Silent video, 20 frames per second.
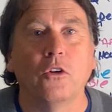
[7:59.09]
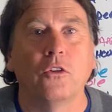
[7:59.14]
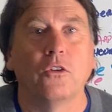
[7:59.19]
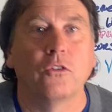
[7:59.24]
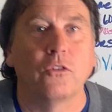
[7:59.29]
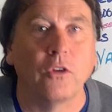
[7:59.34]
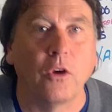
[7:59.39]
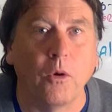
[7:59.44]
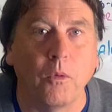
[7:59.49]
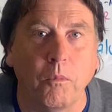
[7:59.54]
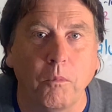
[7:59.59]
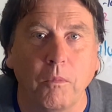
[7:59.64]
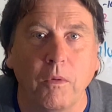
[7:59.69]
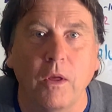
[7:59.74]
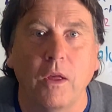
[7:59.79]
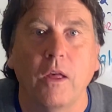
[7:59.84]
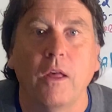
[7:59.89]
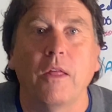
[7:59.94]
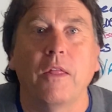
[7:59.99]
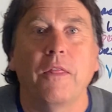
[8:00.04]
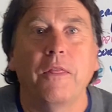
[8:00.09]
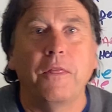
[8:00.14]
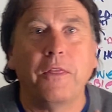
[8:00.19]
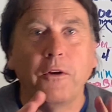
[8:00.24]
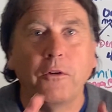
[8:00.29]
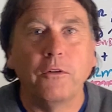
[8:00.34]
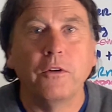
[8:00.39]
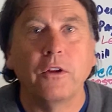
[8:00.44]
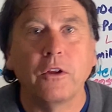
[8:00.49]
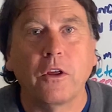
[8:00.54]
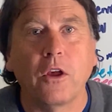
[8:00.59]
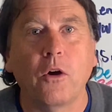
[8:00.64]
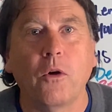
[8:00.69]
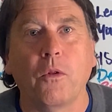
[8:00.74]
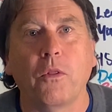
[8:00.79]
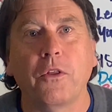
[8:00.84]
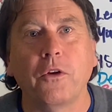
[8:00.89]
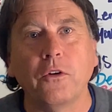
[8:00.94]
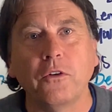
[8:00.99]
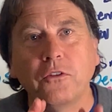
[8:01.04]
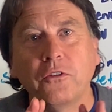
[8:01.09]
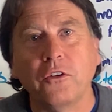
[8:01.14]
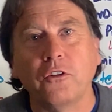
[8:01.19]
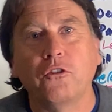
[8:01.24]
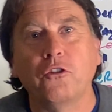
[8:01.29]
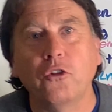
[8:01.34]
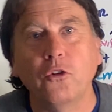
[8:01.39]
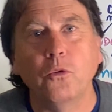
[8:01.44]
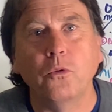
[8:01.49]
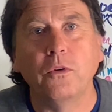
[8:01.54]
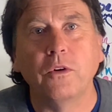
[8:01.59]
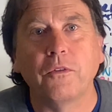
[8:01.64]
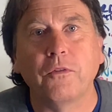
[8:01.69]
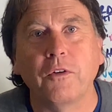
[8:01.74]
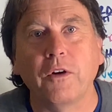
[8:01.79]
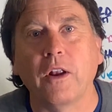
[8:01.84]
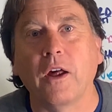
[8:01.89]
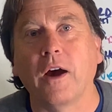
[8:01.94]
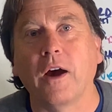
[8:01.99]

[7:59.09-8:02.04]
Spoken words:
So there you go. There's the 2 different